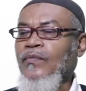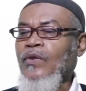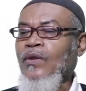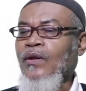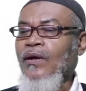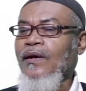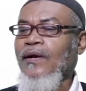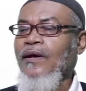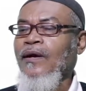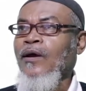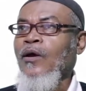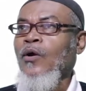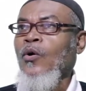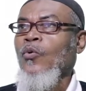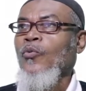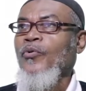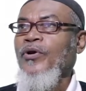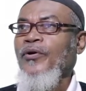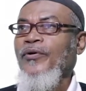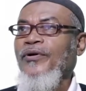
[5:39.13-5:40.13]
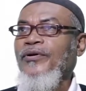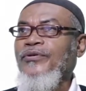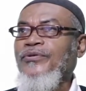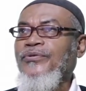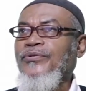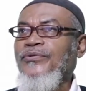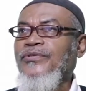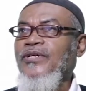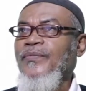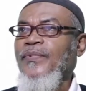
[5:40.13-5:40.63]
are going to
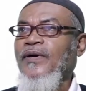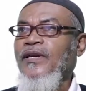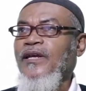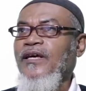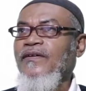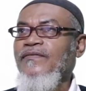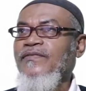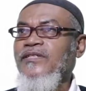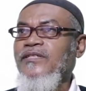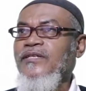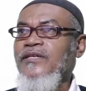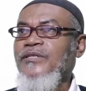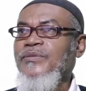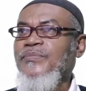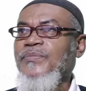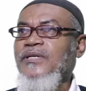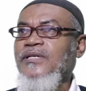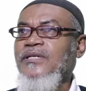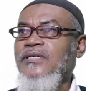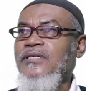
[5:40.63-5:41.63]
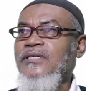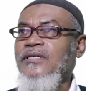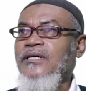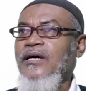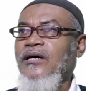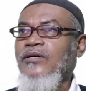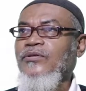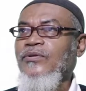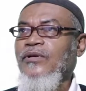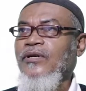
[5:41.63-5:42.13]
use up an if statement
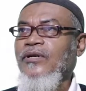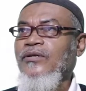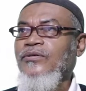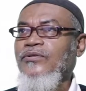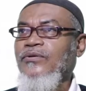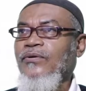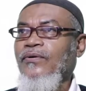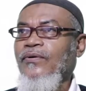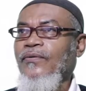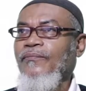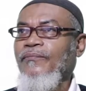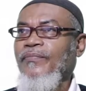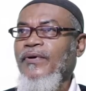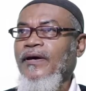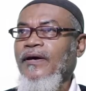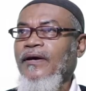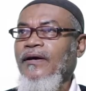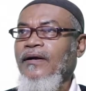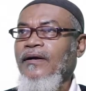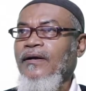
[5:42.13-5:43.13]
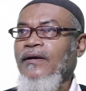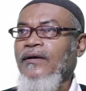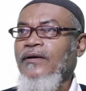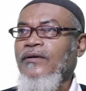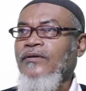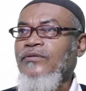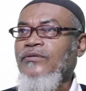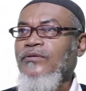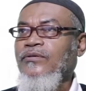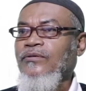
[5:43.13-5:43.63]
actually to compare.
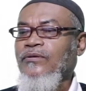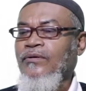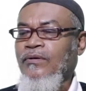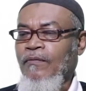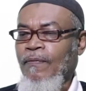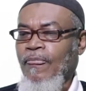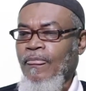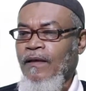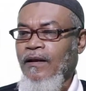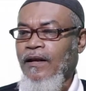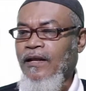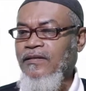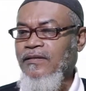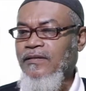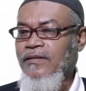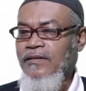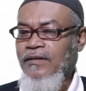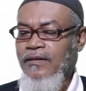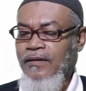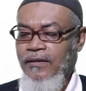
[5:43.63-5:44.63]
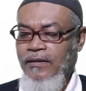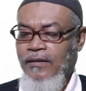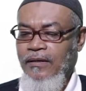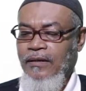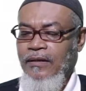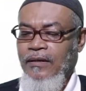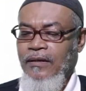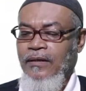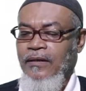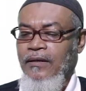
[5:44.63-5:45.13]
So let's
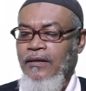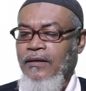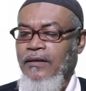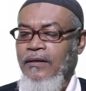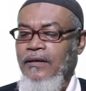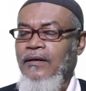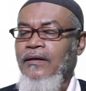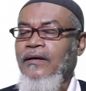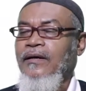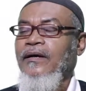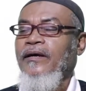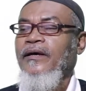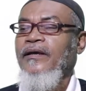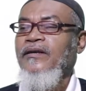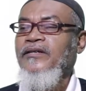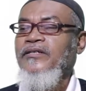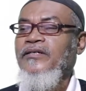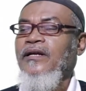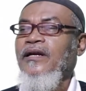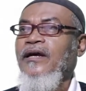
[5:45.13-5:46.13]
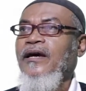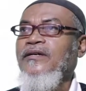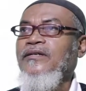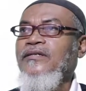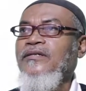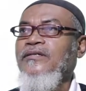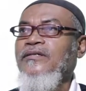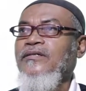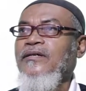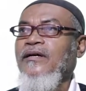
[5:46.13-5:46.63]

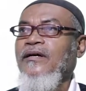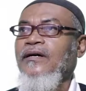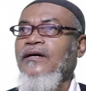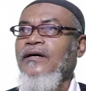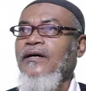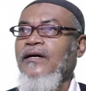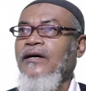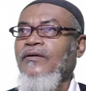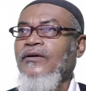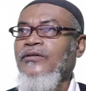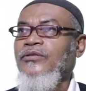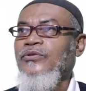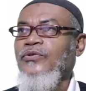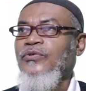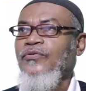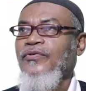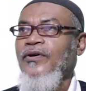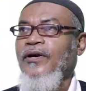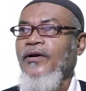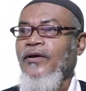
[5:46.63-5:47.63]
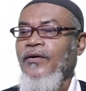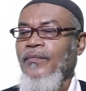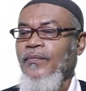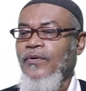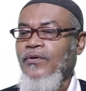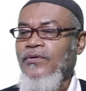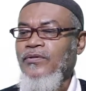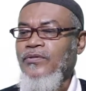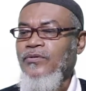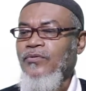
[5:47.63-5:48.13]
initialize our two
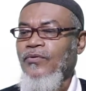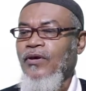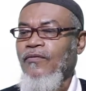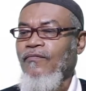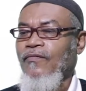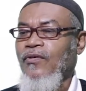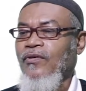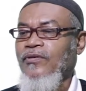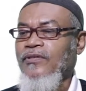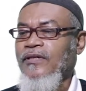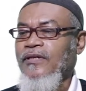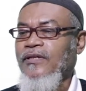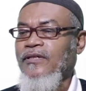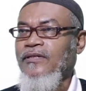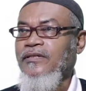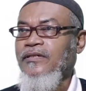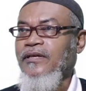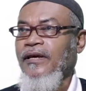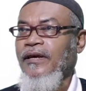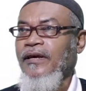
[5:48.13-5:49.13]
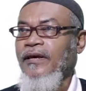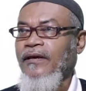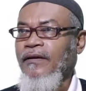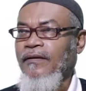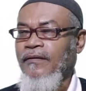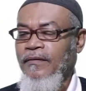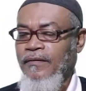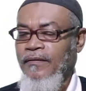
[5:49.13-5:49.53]
variables. So we have got int a